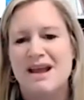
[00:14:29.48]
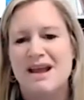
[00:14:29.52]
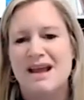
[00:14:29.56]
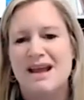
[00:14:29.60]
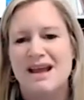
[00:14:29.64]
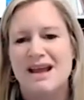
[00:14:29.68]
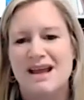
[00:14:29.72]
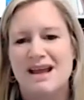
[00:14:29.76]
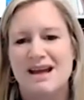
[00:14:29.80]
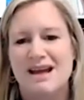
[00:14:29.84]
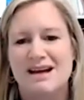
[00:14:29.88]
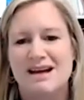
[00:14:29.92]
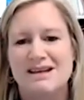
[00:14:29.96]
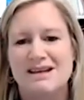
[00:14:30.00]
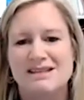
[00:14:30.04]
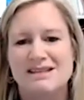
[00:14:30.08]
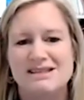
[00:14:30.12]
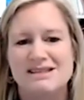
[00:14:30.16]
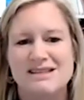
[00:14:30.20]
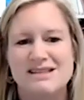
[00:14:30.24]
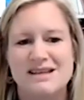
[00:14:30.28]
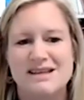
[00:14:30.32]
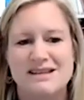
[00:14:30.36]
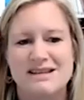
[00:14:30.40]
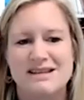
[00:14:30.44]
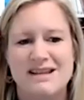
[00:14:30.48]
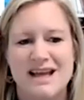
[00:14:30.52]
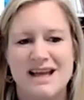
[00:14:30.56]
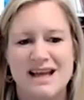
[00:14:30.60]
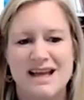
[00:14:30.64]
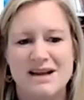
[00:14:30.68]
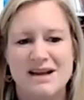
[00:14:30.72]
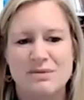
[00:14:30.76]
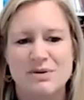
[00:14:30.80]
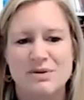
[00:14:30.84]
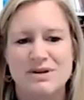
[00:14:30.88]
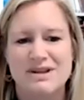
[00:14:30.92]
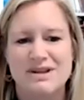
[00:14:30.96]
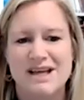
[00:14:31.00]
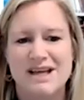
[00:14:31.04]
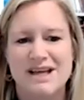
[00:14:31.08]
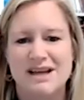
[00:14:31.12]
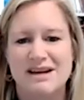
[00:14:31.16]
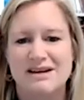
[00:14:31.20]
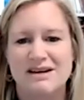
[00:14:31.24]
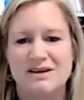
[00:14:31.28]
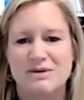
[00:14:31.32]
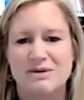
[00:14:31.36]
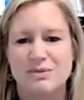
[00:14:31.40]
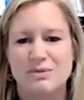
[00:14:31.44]
and they will
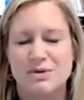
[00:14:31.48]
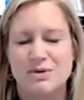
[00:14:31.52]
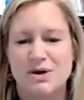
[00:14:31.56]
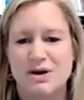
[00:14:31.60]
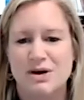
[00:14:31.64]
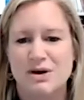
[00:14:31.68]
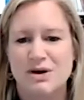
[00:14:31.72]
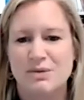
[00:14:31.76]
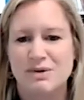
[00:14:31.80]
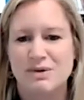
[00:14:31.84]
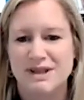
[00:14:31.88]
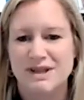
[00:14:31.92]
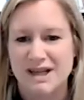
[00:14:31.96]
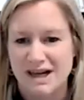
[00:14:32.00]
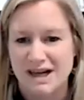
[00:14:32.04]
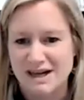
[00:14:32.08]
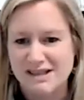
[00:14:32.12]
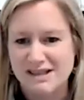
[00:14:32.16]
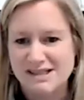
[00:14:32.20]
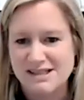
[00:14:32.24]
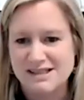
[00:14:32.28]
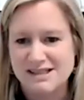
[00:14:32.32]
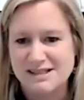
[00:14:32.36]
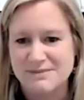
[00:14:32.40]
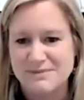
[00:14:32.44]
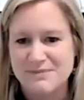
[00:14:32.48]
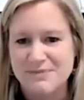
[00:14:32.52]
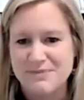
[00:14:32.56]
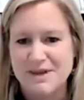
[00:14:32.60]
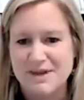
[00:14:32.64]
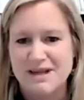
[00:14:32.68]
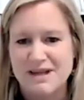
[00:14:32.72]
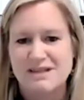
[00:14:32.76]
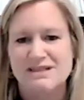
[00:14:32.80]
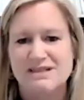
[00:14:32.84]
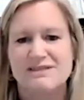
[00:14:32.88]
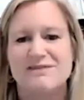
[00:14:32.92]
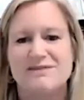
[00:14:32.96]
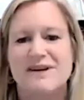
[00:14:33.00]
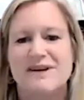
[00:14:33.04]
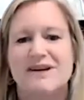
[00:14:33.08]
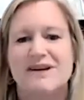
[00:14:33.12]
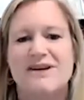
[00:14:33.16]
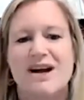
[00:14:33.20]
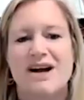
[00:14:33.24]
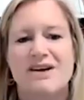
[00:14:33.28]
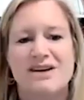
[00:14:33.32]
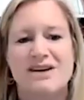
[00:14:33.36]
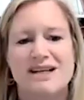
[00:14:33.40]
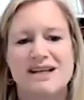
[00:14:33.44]
then work with us to figure
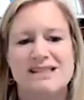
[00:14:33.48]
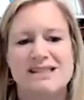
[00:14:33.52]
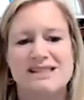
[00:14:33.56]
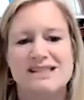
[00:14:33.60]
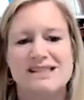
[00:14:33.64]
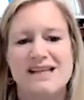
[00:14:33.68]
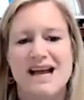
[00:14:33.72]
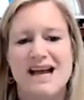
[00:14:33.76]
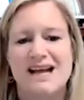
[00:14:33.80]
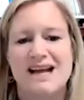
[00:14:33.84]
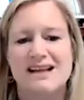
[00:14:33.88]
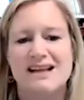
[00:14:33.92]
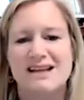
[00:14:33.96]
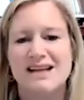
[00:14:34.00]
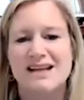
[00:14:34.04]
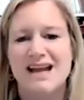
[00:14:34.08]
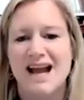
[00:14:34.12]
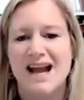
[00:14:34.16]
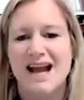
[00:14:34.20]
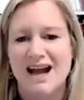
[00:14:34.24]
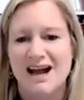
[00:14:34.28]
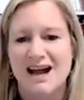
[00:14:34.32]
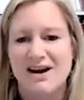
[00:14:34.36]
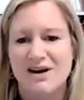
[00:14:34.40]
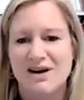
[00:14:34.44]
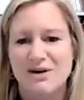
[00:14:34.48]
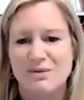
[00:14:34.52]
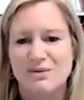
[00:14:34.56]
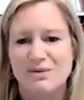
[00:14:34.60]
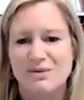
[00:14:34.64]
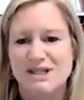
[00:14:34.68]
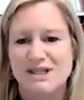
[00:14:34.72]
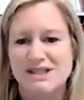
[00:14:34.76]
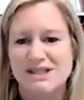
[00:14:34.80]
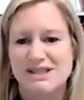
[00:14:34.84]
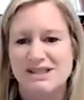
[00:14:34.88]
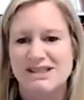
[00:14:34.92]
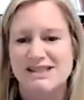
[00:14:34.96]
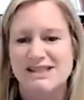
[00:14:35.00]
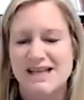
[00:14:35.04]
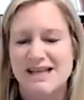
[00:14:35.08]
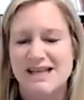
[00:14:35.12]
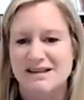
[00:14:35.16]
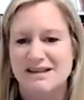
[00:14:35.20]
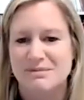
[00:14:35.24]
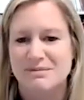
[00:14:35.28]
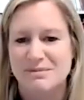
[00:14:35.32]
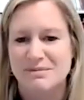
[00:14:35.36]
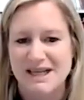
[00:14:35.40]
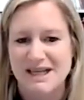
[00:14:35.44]
out exactly how we should set
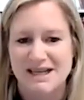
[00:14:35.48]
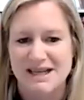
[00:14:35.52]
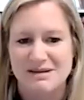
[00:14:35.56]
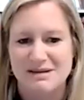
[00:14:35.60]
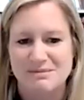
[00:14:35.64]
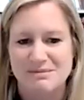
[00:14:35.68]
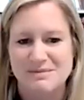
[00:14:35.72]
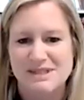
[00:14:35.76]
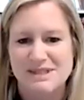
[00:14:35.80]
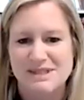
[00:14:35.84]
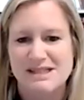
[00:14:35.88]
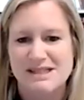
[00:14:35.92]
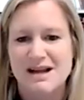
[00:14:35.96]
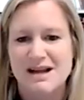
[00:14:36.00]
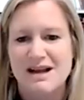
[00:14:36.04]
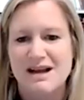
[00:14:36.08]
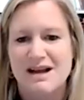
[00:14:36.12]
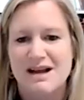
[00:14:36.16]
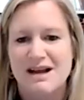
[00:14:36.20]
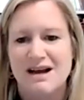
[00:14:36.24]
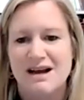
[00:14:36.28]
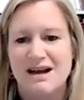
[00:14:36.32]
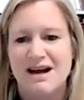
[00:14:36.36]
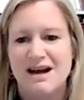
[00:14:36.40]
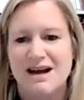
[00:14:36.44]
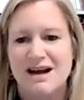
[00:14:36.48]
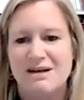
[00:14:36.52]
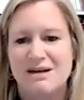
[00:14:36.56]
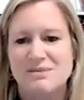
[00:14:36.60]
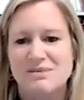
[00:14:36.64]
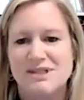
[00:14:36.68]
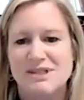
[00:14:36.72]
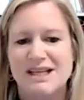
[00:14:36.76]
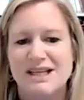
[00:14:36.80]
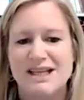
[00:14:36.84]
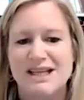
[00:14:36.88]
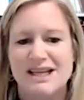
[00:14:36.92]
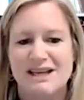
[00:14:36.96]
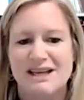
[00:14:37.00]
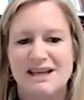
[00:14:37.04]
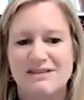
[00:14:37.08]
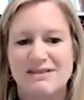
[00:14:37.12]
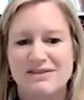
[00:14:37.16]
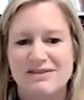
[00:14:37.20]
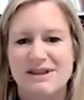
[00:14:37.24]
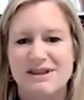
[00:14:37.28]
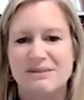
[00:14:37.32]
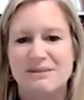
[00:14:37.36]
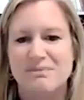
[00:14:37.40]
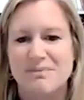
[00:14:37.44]
the beams to give
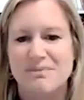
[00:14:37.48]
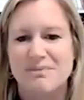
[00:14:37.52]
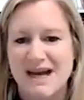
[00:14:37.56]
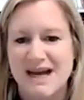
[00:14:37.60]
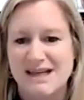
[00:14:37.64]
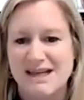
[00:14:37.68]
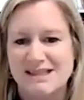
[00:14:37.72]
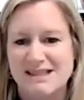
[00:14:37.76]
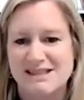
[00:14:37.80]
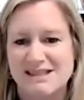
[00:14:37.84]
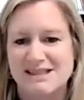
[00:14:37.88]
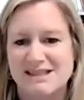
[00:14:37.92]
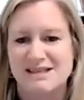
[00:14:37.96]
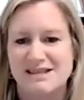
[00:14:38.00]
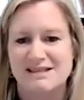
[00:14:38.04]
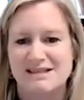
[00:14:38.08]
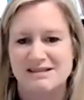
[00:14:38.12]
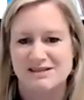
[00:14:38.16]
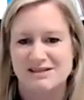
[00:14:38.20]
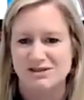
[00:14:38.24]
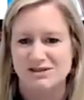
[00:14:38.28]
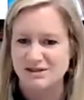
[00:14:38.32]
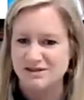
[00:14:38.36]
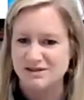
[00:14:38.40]
the best sort